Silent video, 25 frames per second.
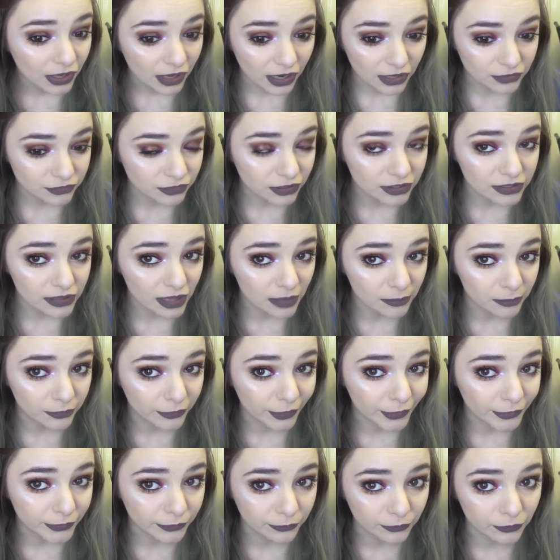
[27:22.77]
I tried to like
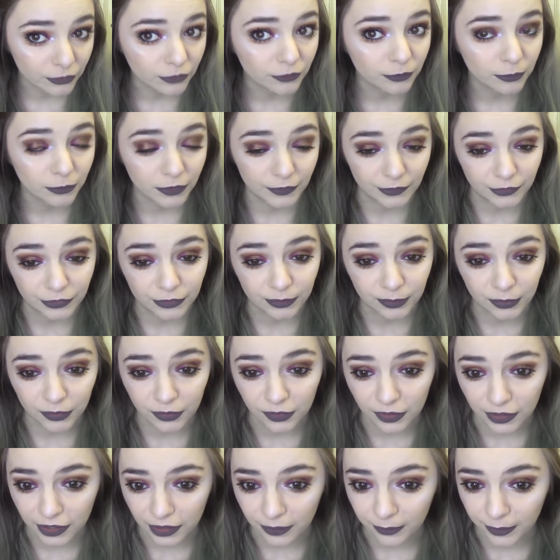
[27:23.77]
brush through them with a
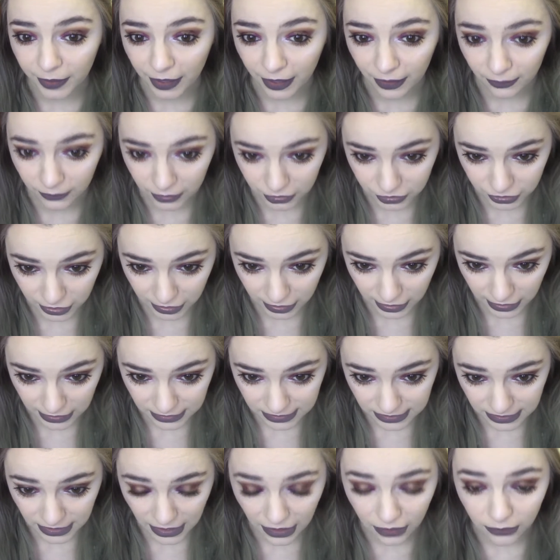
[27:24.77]
spoolie a bit, which I
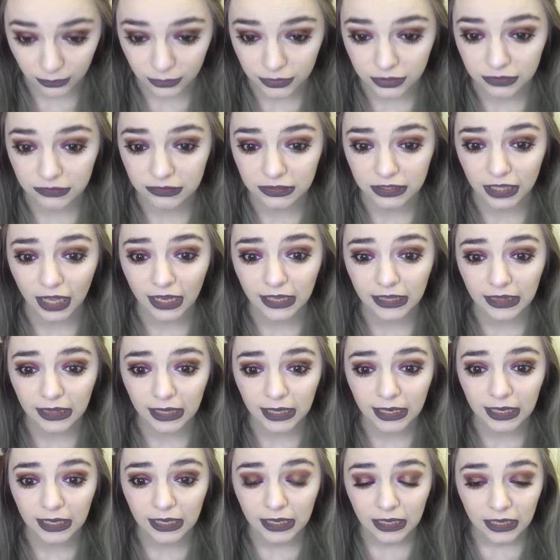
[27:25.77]
guess helped
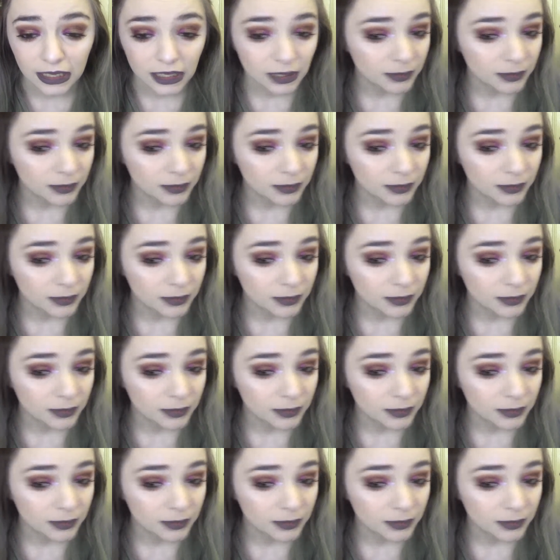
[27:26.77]
slightly,